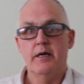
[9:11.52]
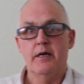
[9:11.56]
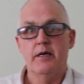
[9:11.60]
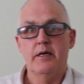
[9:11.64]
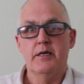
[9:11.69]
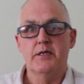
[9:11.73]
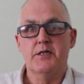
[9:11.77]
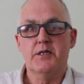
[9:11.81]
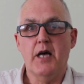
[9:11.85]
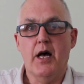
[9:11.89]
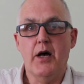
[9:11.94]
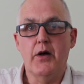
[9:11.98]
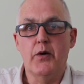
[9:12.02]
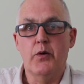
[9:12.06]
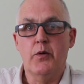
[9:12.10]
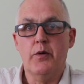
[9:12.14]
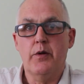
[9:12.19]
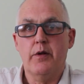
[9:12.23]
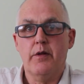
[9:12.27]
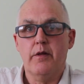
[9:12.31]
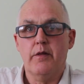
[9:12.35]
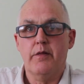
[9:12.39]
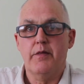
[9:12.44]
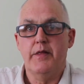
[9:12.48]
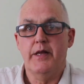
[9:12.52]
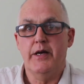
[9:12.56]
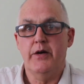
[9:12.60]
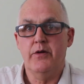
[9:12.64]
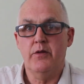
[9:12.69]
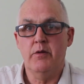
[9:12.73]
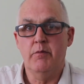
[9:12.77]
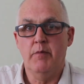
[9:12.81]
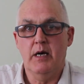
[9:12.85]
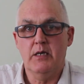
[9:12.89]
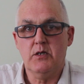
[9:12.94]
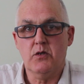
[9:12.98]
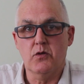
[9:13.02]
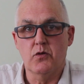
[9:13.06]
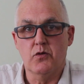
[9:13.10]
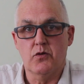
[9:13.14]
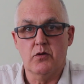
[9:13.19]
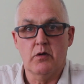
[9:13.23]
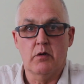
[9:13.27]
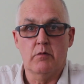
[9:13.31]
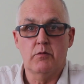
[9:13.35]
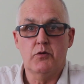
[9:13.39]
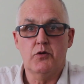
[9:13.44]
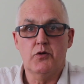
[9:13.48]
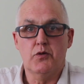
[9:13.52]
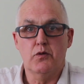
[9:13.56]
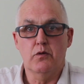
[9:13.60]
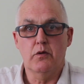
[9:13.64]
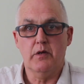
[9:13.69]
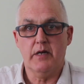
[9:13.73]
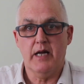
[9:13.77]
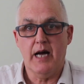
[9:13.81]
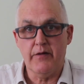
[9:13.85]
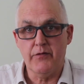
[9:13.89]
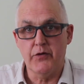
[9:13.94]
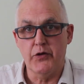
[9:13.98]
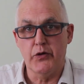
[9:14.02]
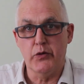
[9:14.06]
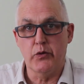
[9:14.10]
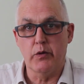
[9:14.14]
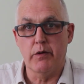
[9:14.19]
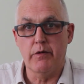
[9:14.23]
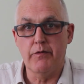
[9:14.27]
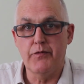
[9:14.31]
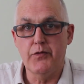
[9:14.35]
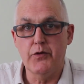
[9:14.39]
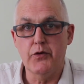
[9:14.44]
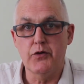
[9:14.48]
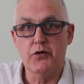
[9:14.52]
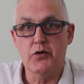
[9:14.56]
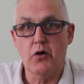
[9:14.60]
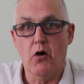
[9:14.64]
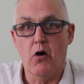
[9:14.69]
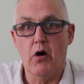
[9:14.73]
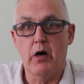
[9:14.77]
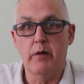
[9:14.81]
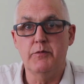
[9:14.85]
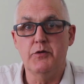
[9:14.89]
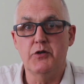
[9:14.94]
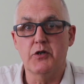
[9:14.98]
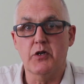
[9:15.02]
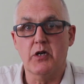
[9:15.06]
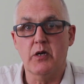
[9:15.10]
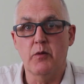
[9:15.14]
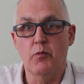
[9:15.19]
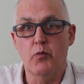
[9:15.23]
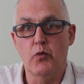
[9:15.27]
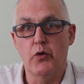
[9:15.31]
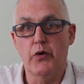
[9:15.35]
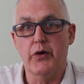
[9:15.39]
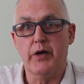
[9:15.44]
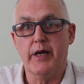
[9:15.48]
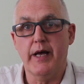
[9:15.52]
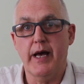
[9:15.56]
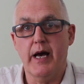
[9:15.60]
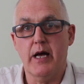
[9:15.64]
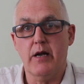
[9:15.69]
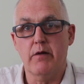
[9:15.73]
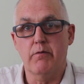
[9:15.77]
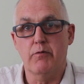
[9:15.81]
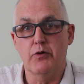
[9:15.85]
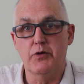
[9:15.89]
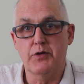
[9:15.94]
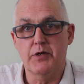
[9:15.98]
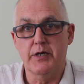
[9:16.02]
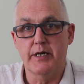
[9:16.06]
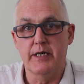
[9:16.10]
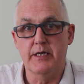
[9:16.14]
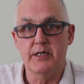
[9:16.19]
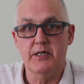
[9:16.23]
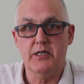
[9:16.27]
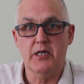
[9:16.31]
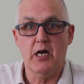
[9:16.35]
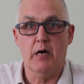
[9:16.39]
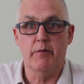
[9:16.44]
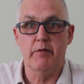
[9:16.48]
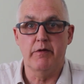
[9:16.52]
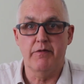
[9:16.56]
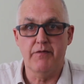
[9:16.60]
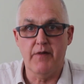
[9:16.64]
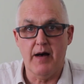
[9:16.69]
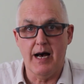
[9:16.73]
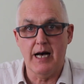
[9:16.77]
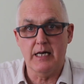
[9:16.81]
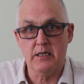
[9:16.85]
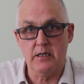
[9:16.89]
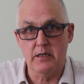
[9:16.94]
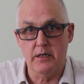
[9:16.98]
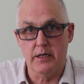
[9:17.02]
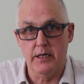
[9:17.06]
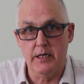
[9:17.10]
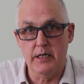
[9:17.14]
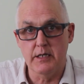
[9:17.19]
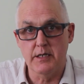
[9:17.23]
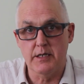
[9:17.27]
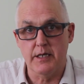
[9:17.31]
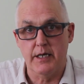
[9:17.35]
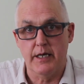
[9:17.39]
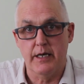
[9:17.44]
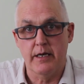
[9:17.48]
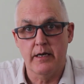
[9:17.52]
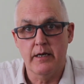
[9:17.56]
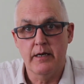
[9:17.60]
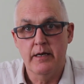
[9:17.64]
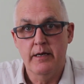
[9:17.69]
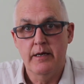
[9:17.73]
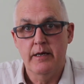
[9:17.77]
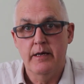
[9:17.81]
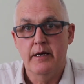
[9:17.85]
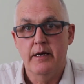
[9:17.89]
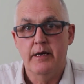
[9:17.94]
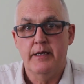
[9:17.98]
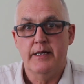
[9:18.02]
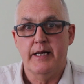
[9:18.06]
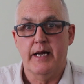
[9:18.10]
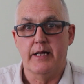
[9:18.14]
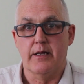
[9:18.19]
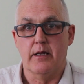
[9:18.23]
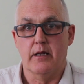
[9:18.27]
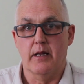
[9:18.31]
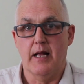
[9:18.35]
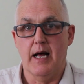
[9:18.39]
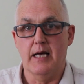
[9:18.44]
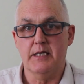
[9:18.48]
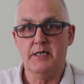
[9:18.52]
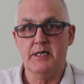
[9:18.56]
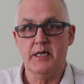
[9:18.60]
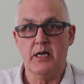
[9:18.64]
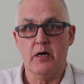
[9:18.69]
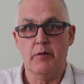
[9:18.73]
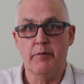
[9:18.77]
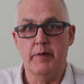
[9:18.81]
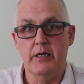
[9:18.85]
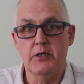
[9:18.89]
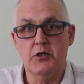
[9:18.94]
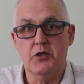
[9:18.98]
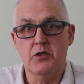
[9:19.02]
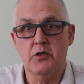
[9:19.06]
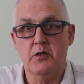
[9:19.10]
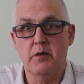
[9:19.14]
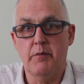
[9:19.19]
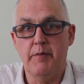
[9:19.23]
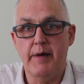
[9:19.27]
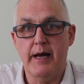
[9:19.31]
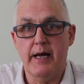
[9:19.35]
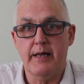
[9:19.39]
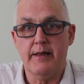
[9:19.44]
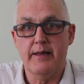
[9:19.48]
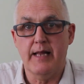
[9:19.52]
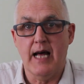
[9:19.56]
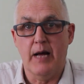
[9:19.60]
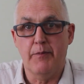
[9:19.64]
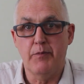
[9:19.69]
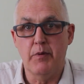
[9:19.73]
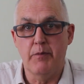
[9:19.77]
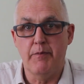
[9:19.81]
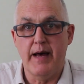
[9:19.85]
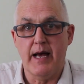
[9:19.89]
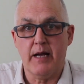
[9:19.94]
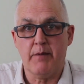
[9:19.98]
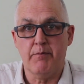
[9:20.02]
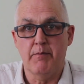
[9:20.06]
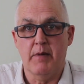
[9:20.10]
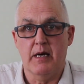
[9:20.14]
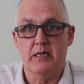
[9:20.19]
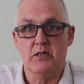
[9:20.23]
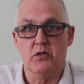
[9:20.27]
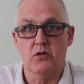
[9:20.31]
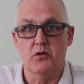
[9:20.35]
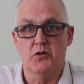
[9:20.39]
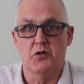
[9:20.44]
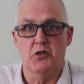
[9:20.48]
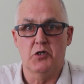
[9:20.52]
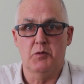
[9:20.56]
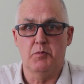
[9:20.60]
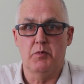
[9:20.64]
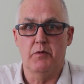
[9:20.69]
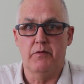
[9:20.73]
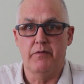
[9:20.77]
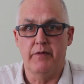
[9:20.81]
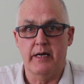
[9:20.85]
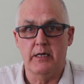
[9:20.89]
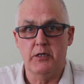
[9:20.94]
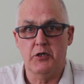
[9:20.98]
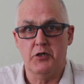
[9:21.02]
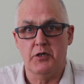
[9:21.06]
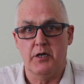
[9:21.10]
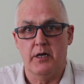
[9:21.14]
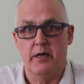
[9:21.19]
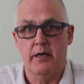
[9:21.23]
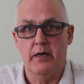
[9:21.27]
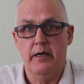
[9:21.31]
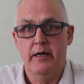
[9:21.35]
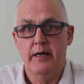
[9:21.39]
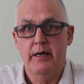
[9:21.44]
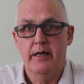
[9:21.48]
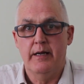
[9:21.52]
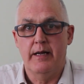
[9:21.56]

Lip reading: So, there are the muscles. I'm sure that after doing it a few times you can work out a routine, so it'll be fast and easy. Now, the last thing I mentioned about the upper back muscles is prevention.